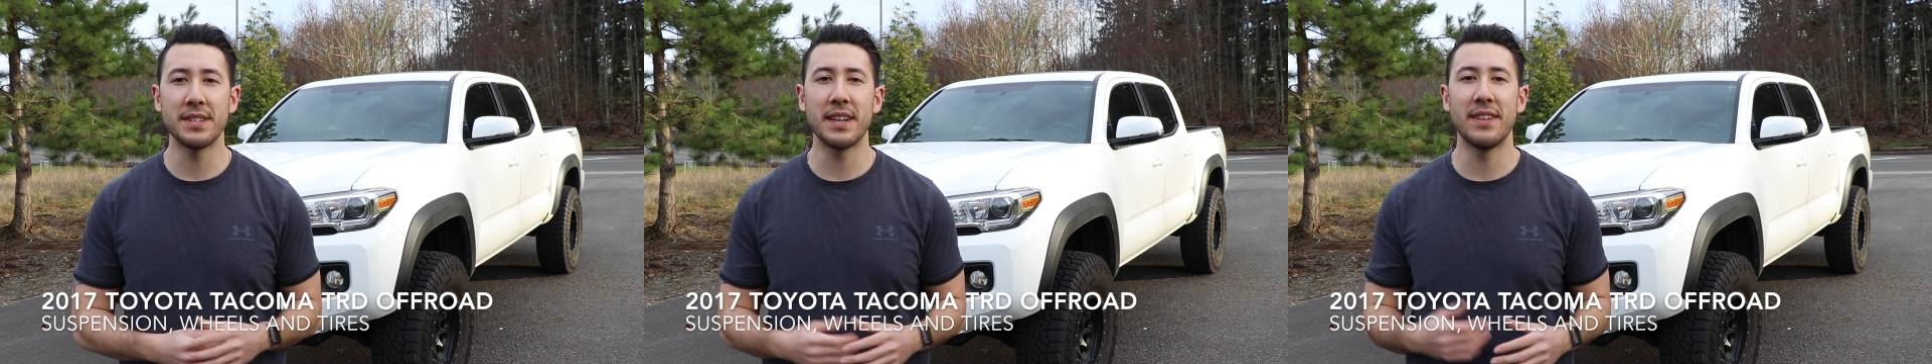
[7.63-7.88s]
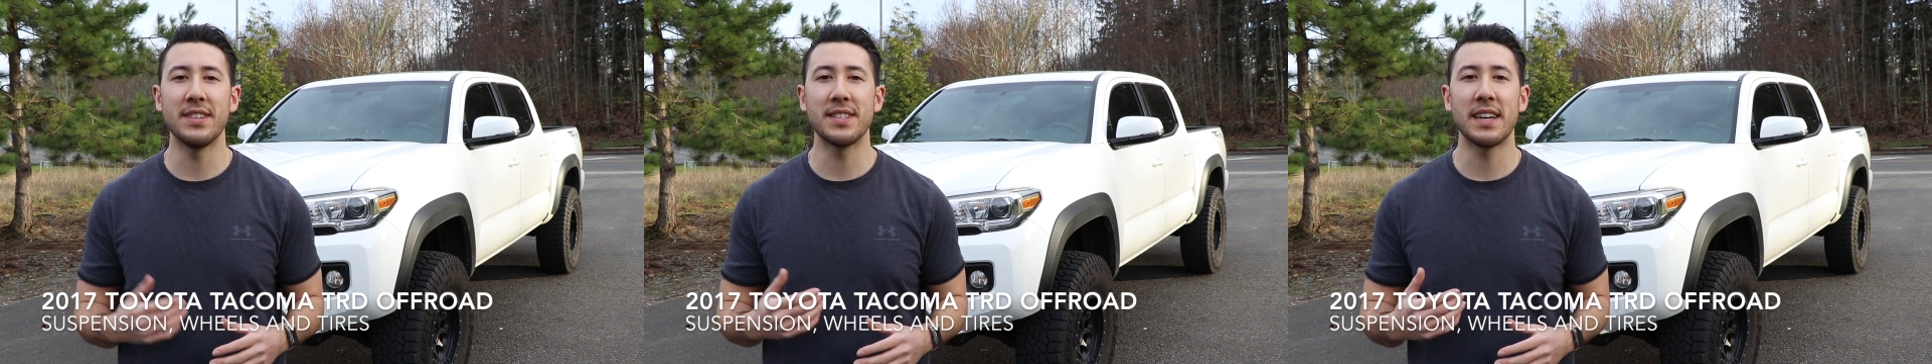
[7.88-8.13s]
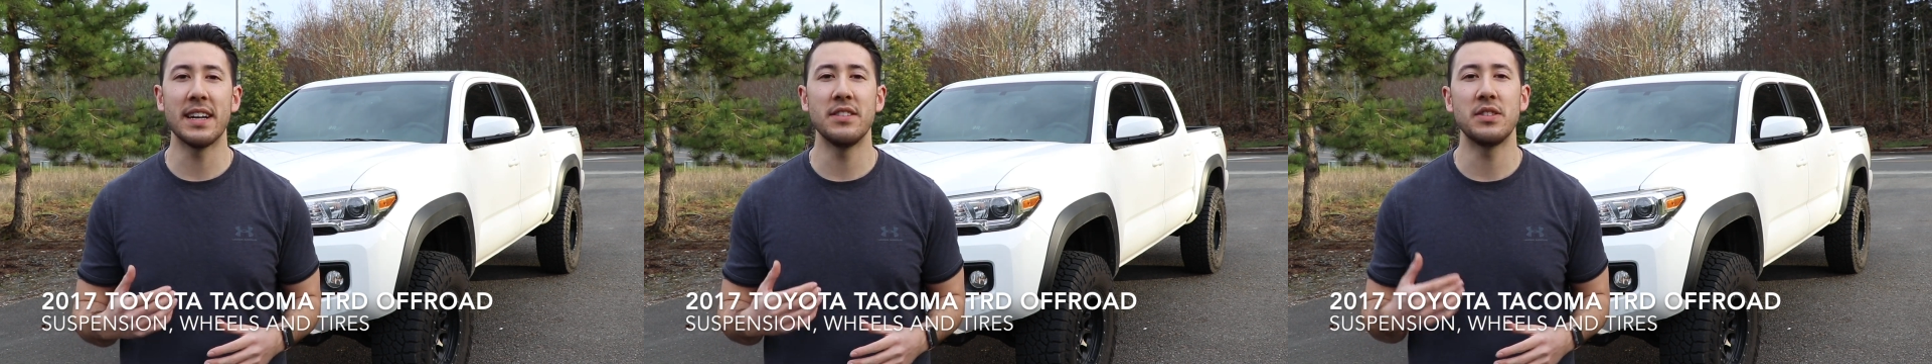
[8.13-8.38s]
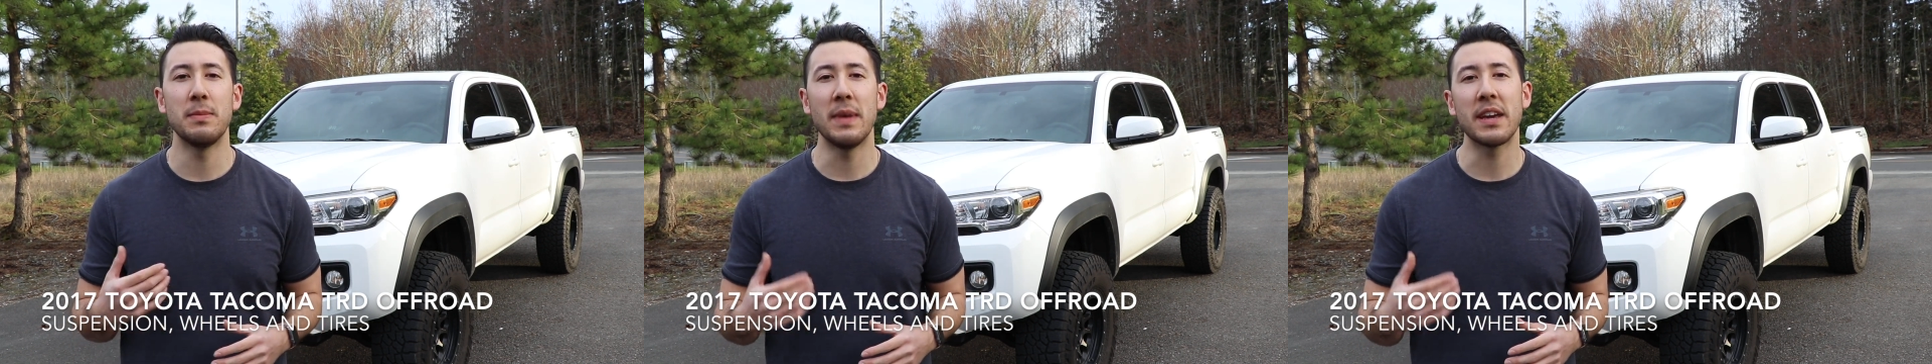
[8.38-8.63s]
and I've decided
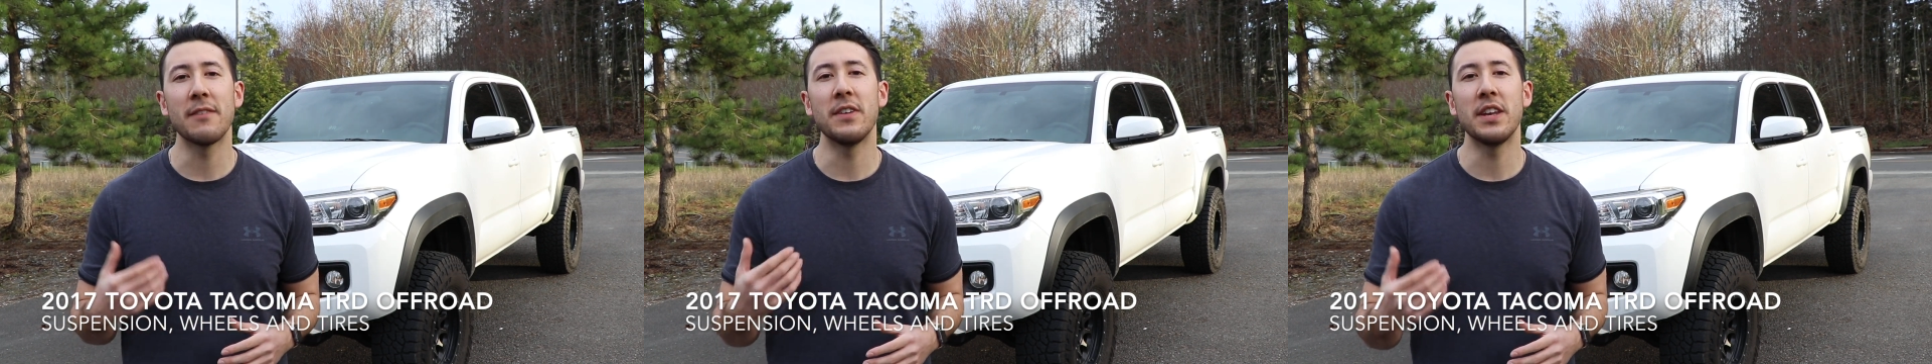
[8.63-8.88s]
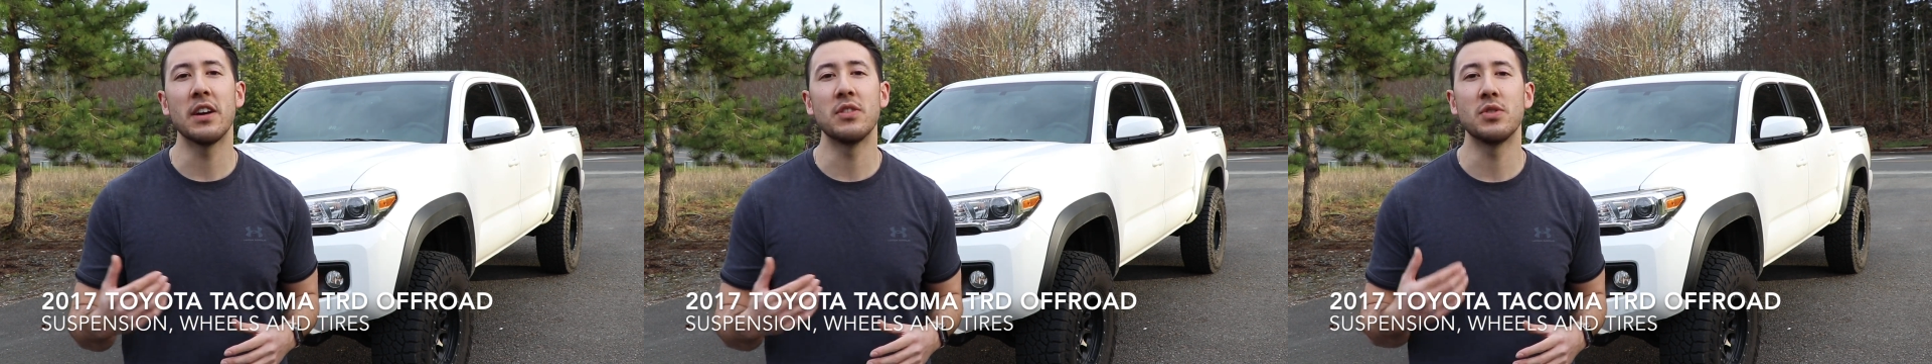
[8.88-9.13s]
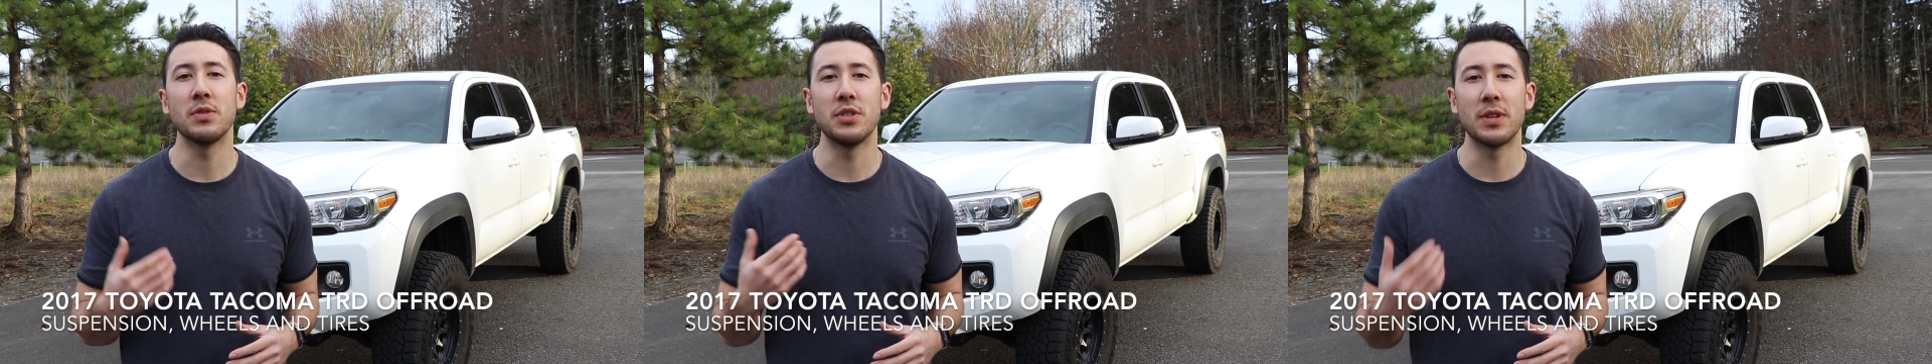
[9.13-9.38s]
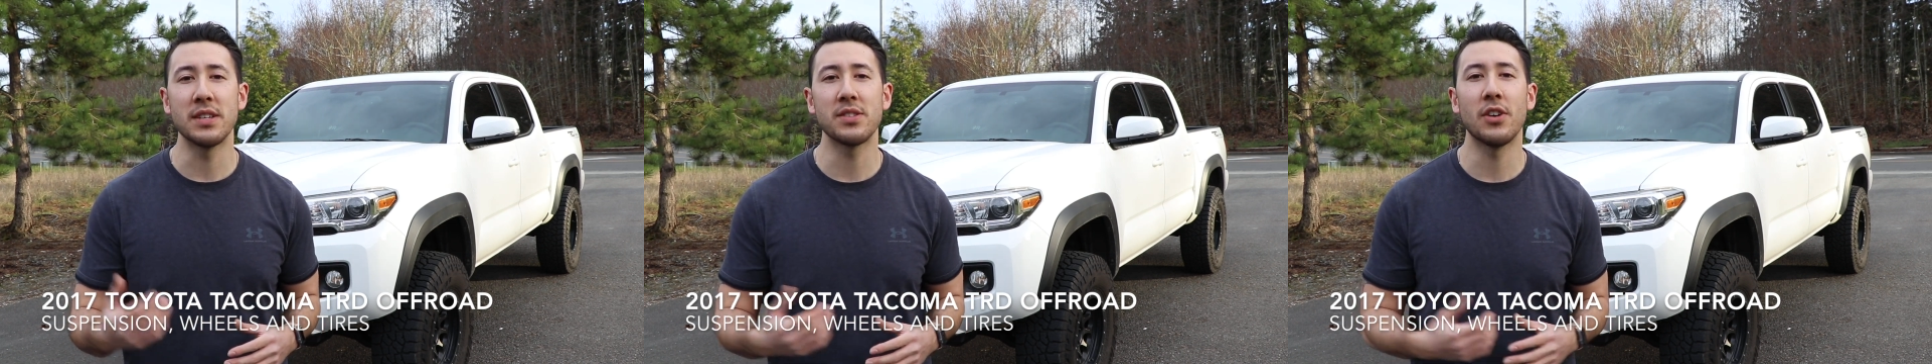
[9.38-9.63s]
to make a video to
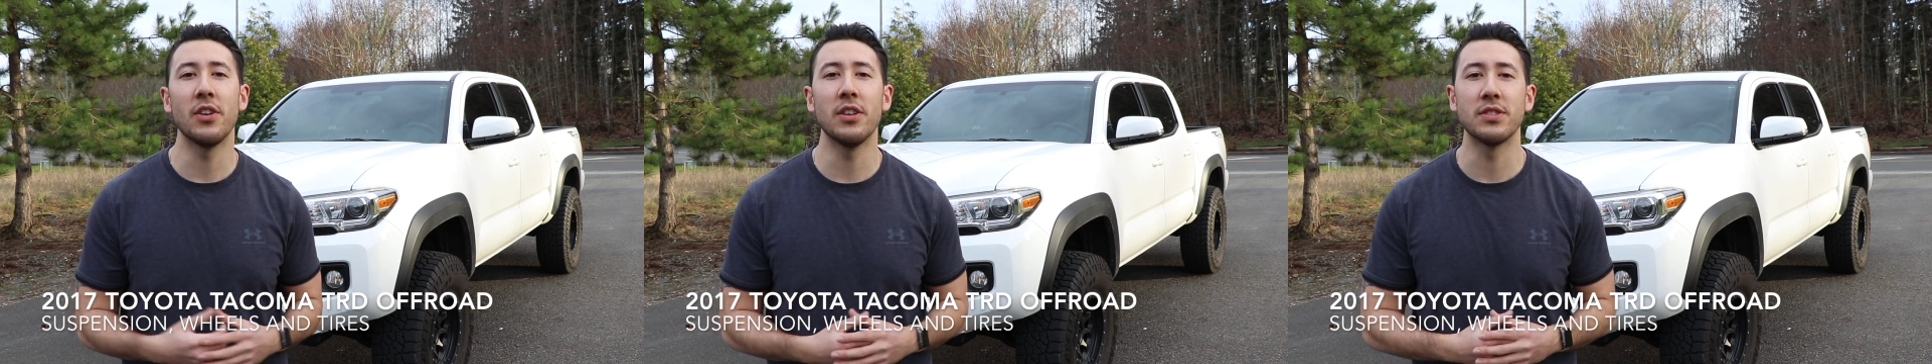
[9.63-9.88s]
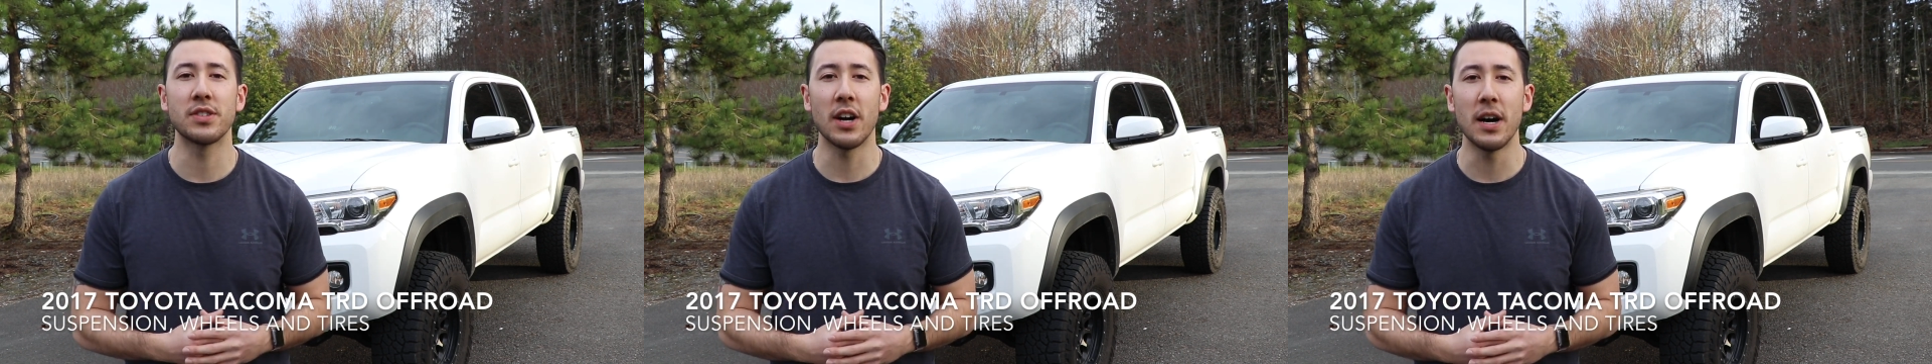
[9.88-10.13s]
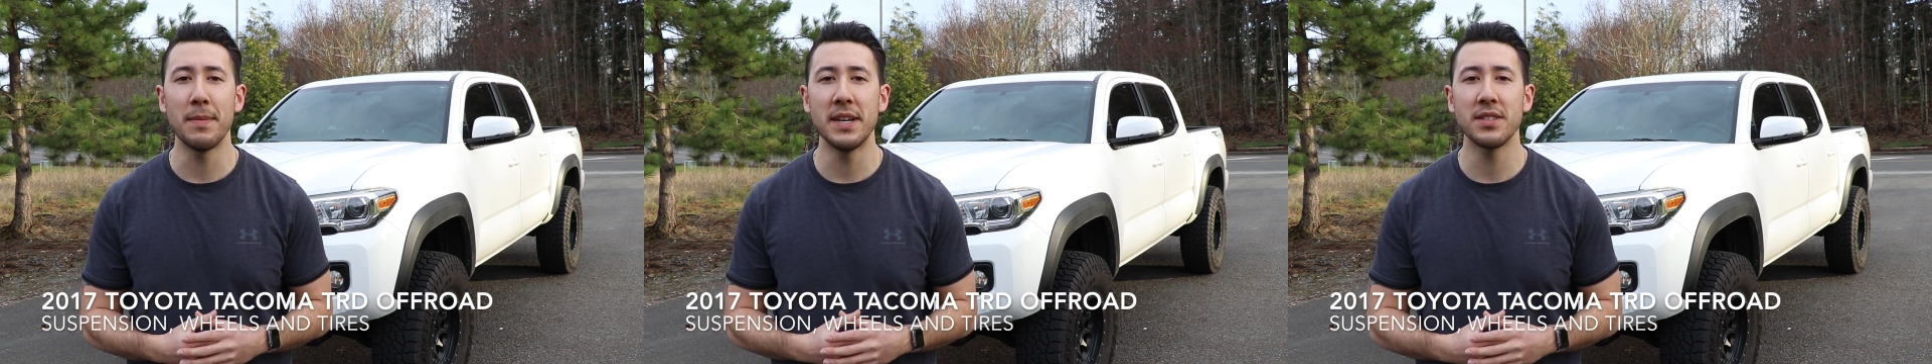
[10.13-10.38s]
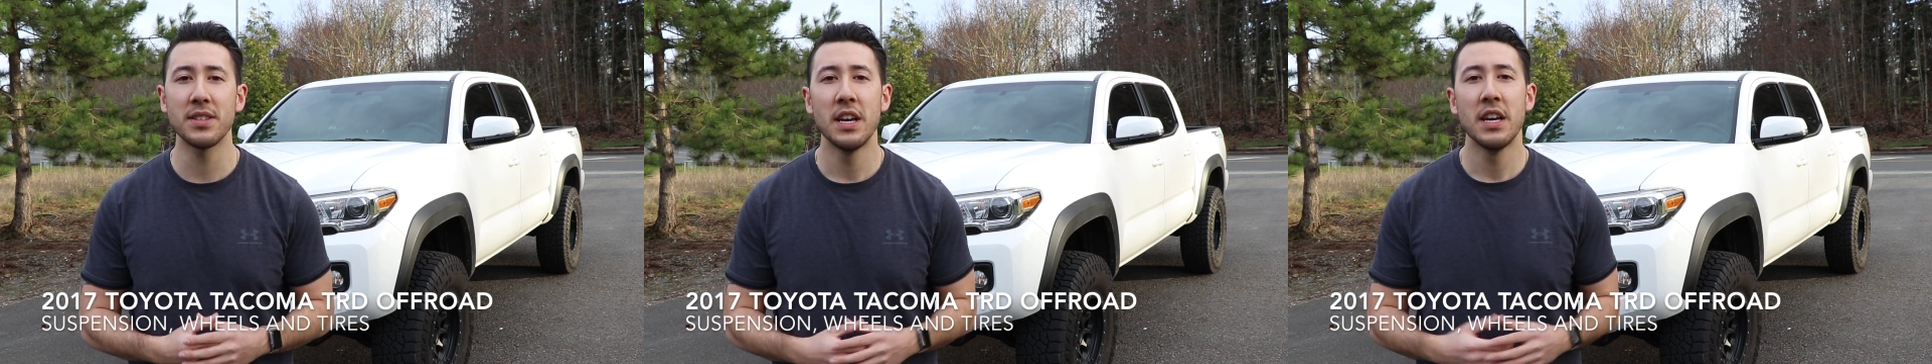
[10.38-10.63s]
address all those comments